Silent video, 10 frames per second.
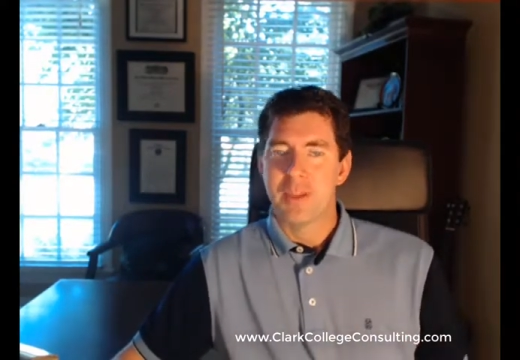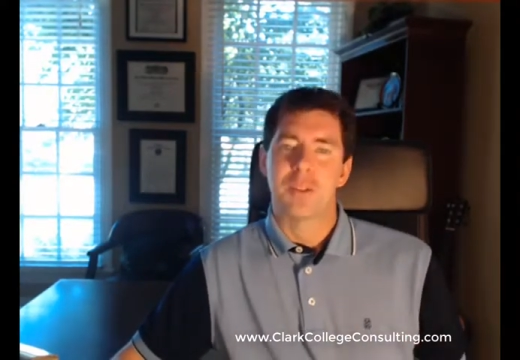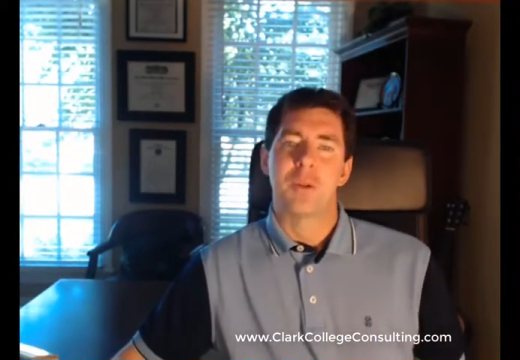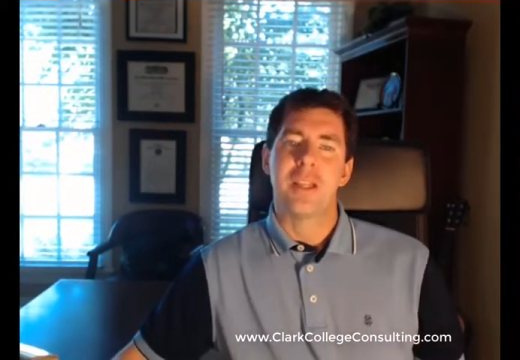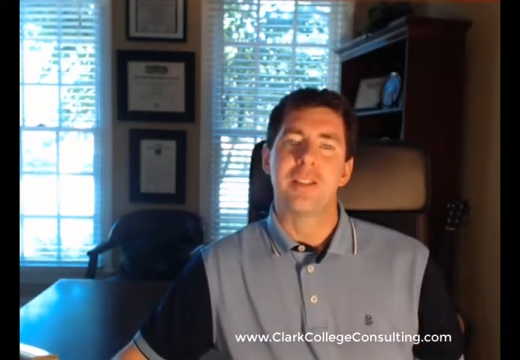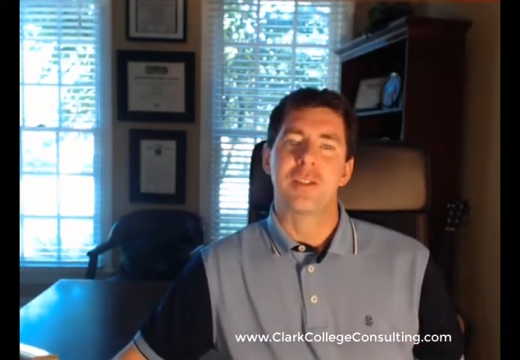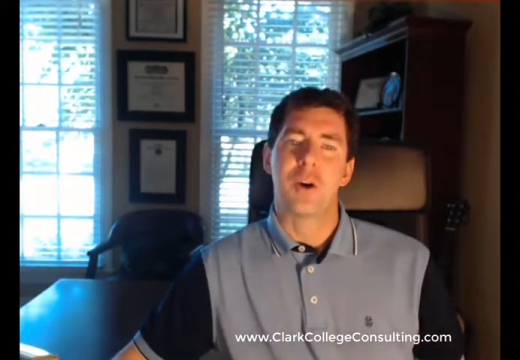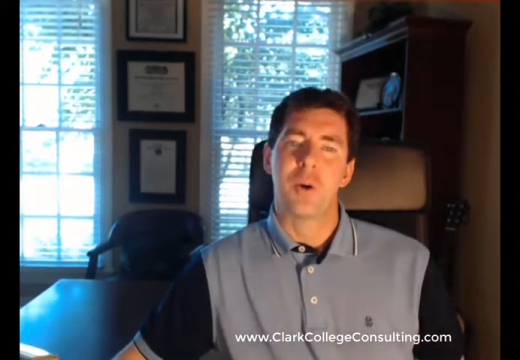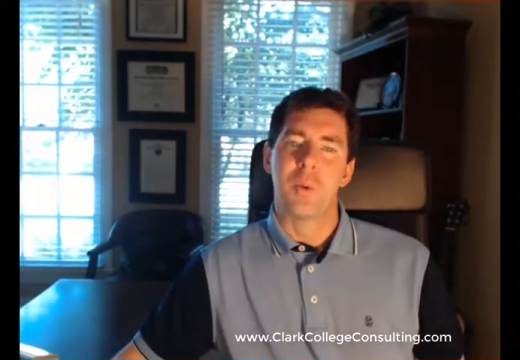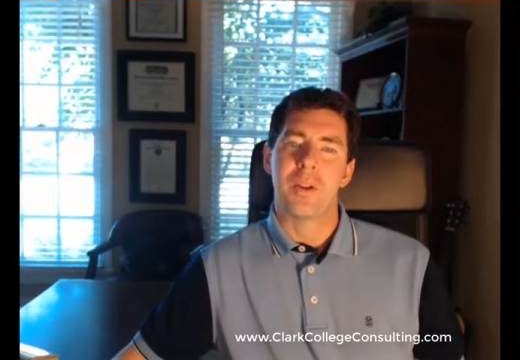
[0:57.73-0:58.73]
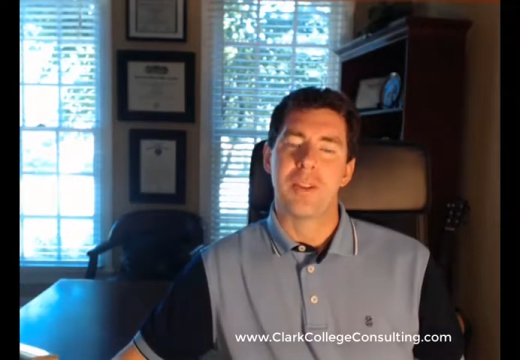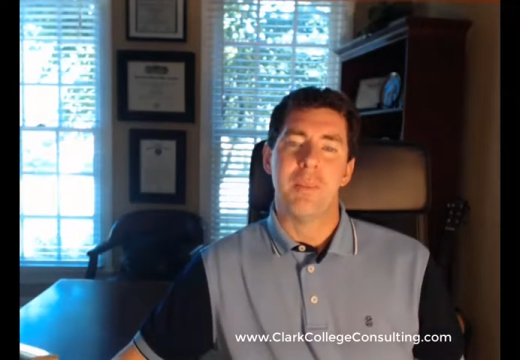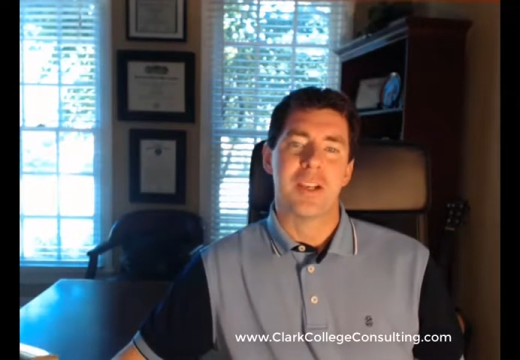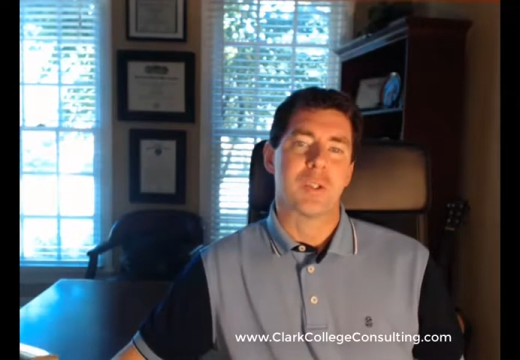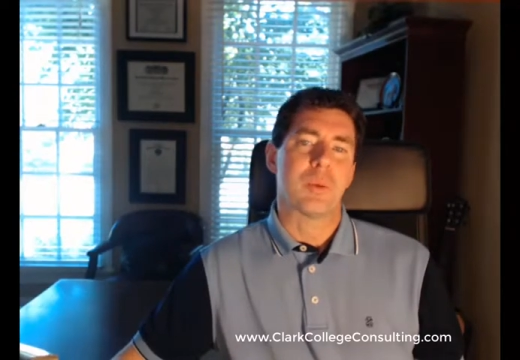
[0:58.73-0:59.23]
So let's start with the
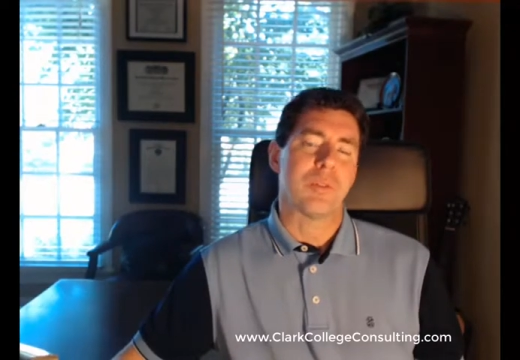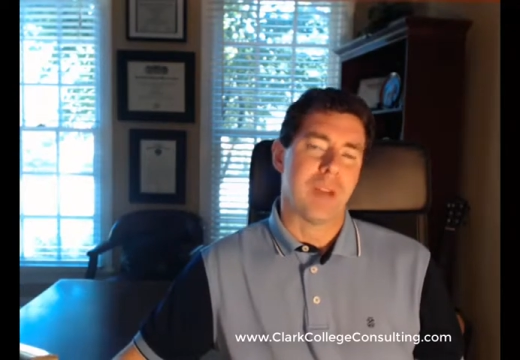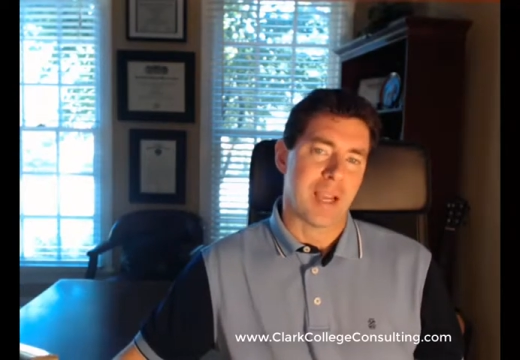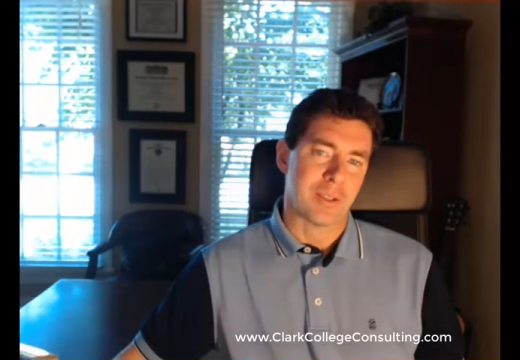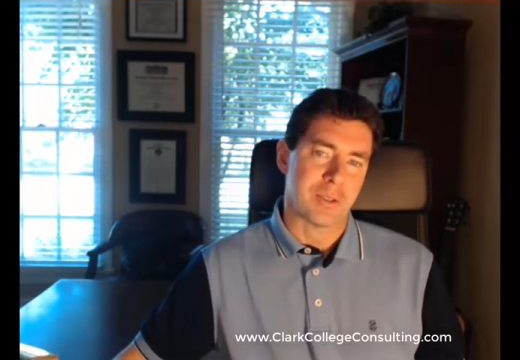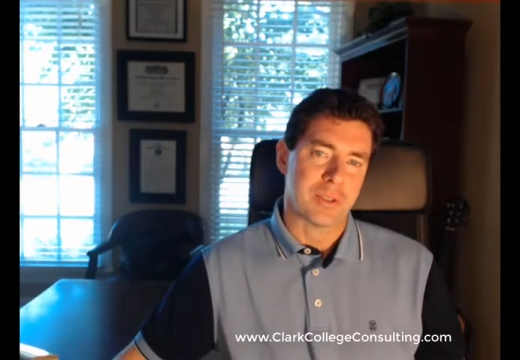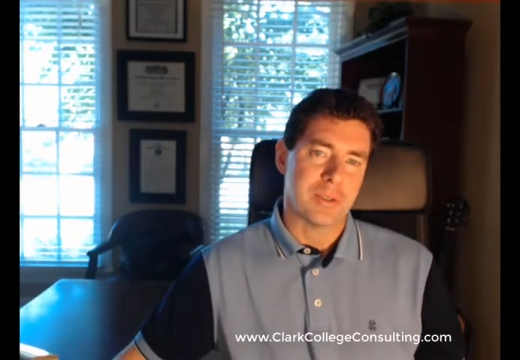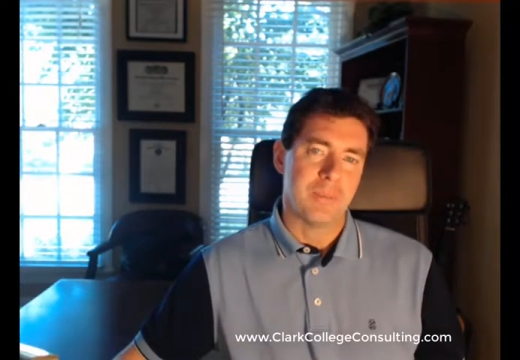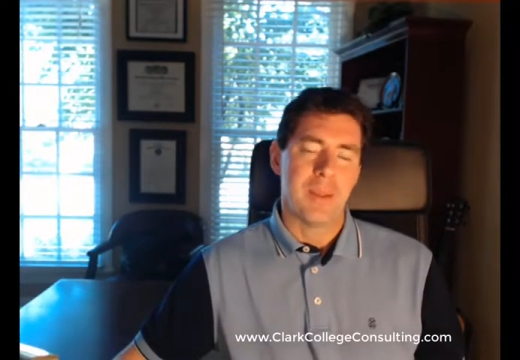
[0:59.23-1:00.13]
measurable factors.